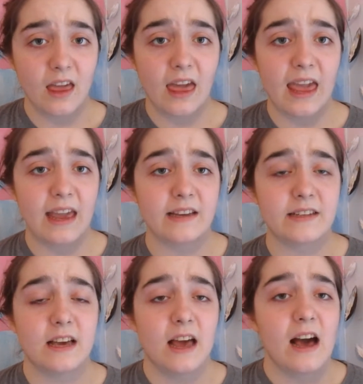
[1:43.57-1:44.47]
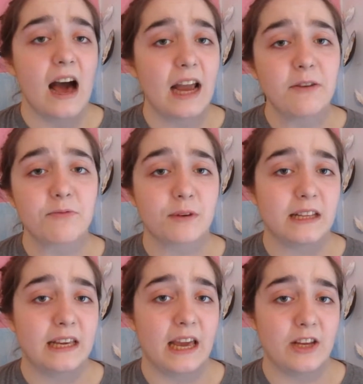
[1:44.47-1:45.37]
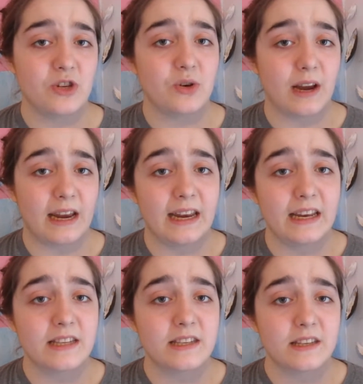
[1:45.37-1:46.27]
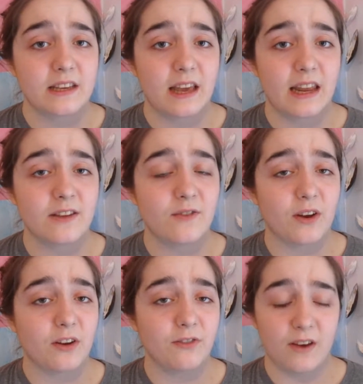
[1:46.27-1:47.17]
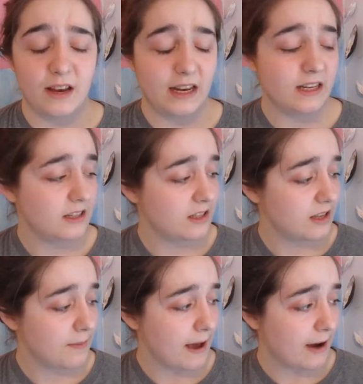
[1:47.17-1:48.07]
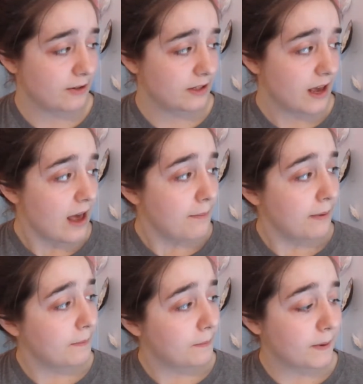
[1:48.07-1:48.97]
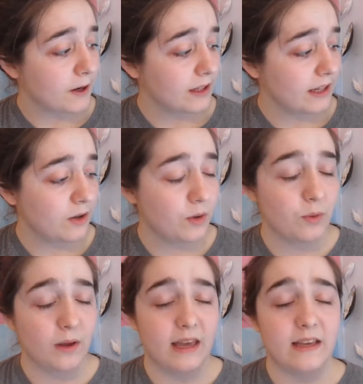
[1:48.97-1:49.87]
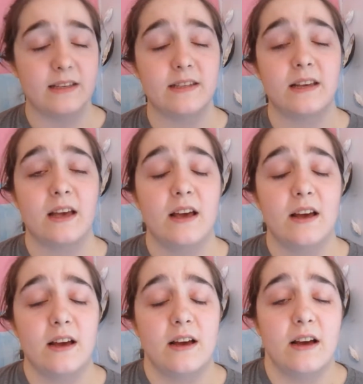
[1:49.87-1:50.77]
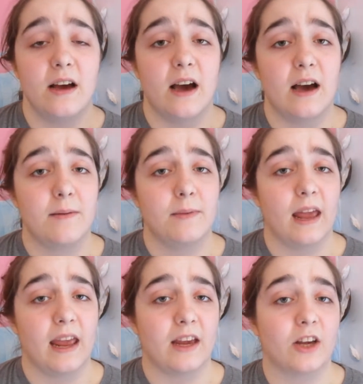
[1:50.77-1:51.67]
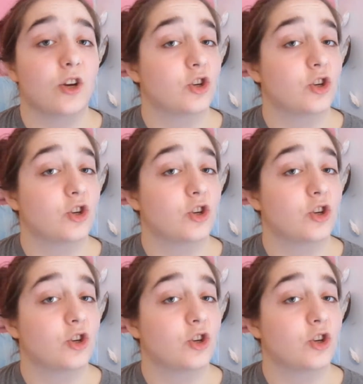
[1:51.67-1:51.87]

and I really enjoy it. It is very fun. It is about Pip Bartlett, who is a